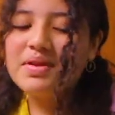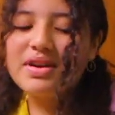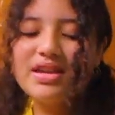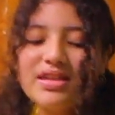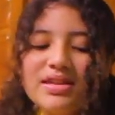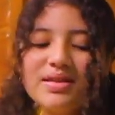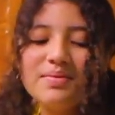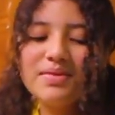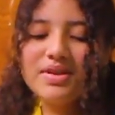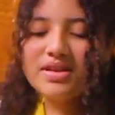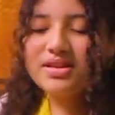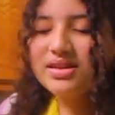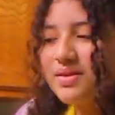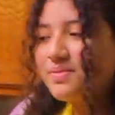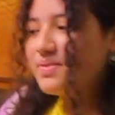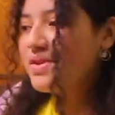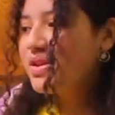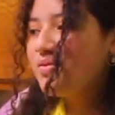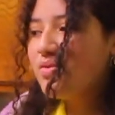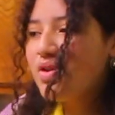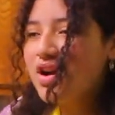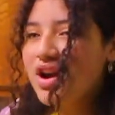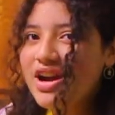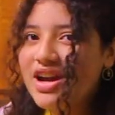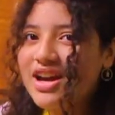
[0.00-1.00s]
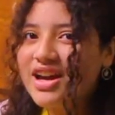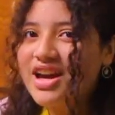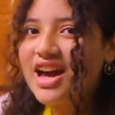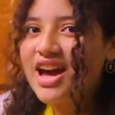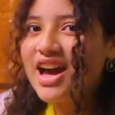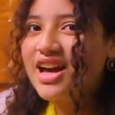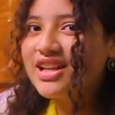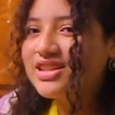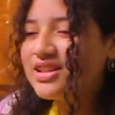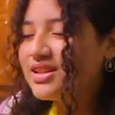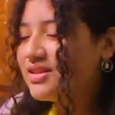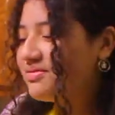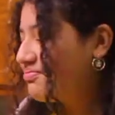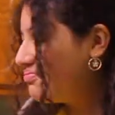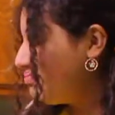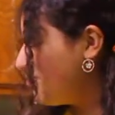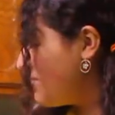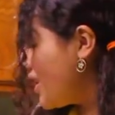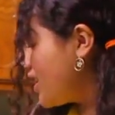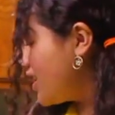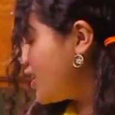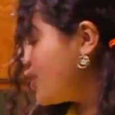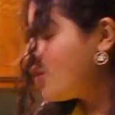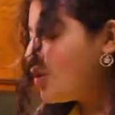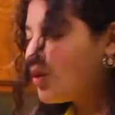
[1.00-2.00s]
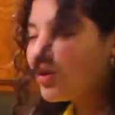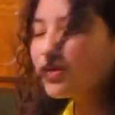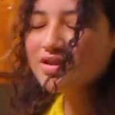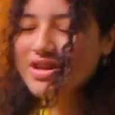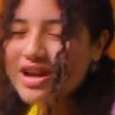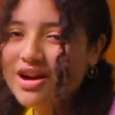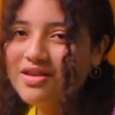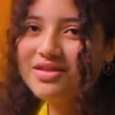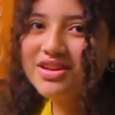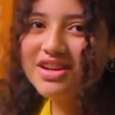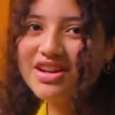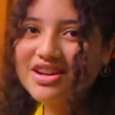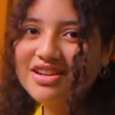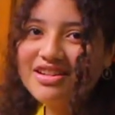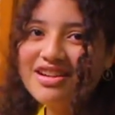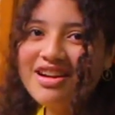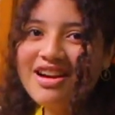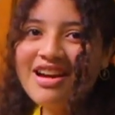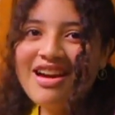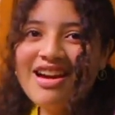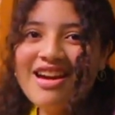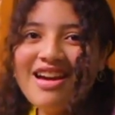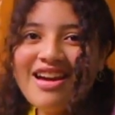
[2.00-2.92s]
making something where I had to let it cool down here.